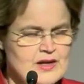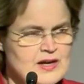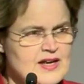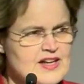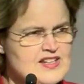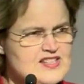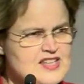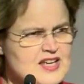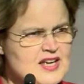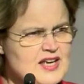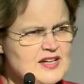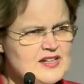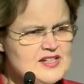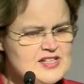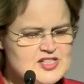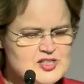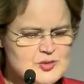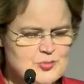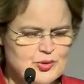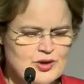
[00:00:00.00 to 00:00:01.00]
It's
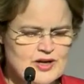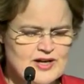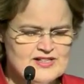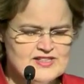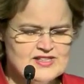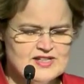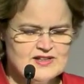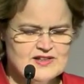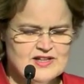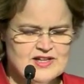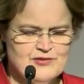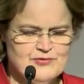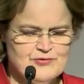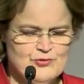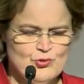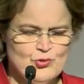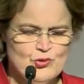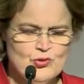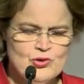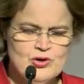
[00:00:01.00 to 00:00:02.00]
hardly surprising,
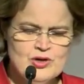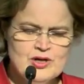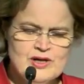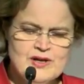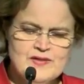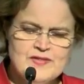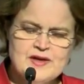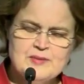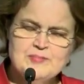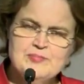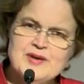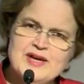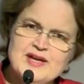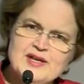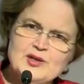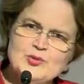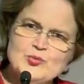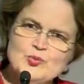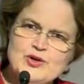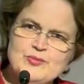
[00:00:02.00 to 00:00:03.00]
therefore, that
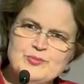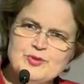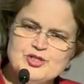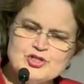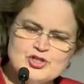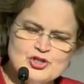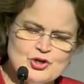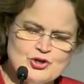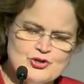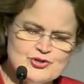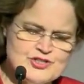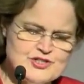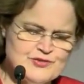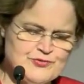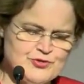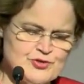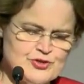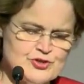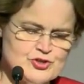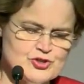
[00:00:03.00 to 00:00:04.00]
men and women show
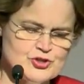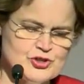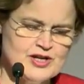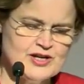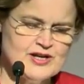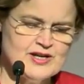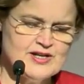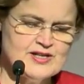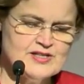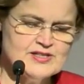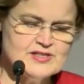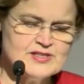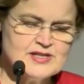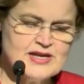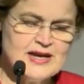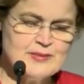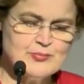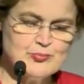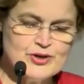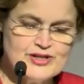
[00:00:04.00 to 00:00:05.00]
different traits
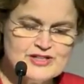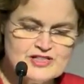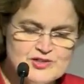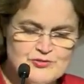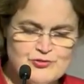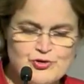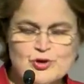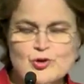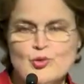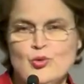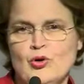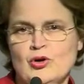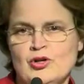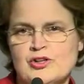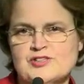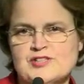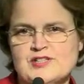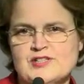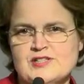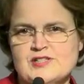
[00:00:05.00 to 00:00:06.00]
and bring different
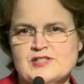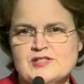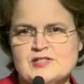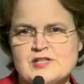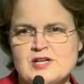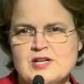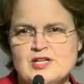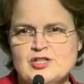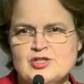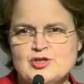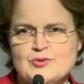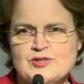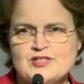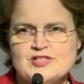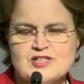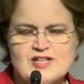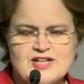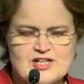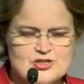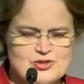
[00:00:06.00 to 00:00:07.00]
qualities to
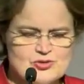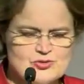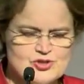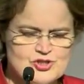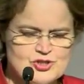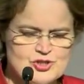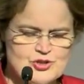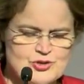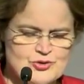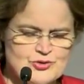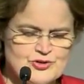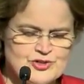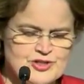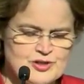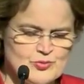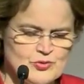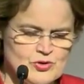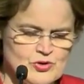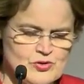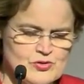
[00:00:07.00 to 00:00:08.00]
international security
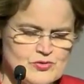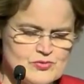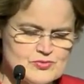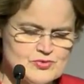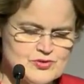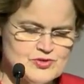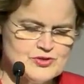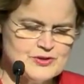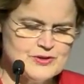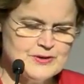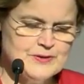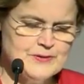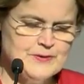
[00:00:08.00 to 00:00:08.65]
roles.